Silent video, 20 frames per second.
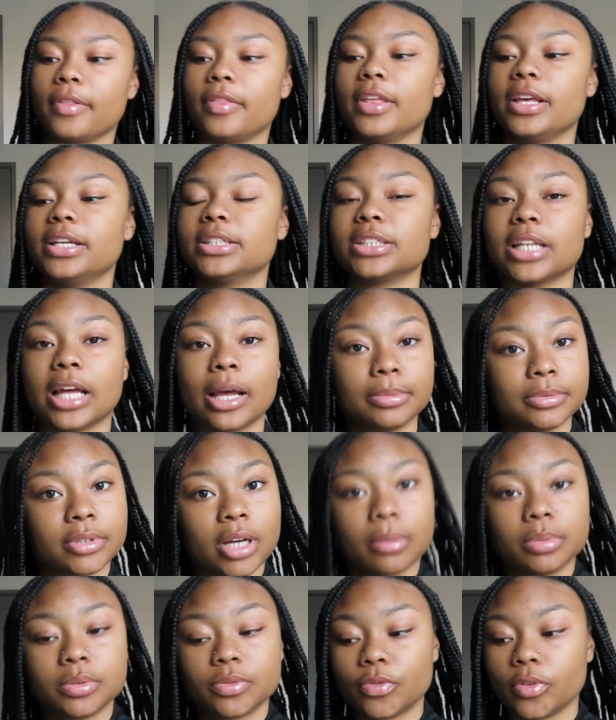these
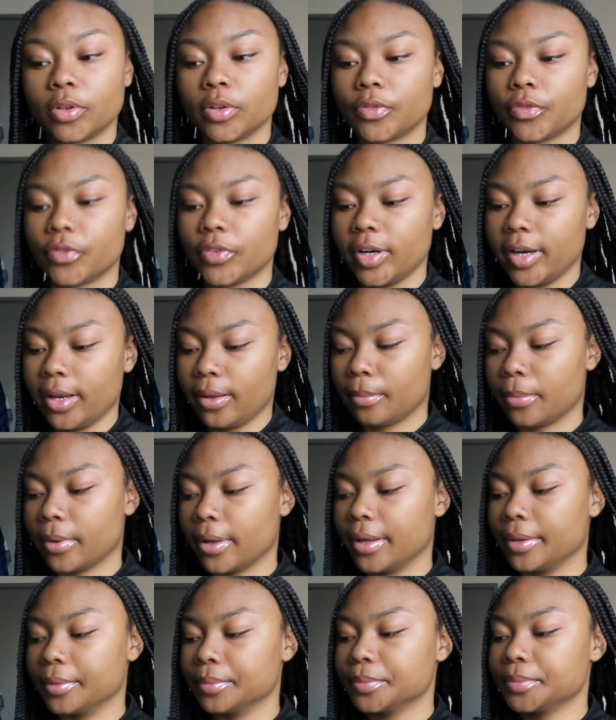laptops for free.
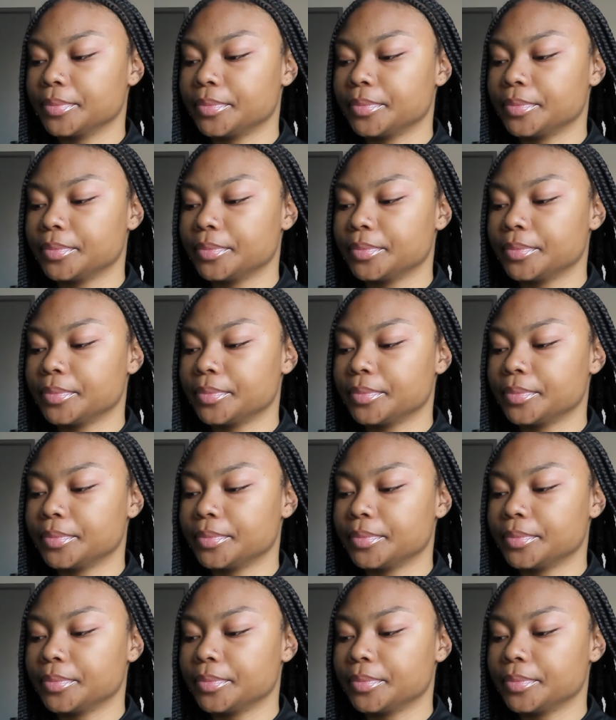But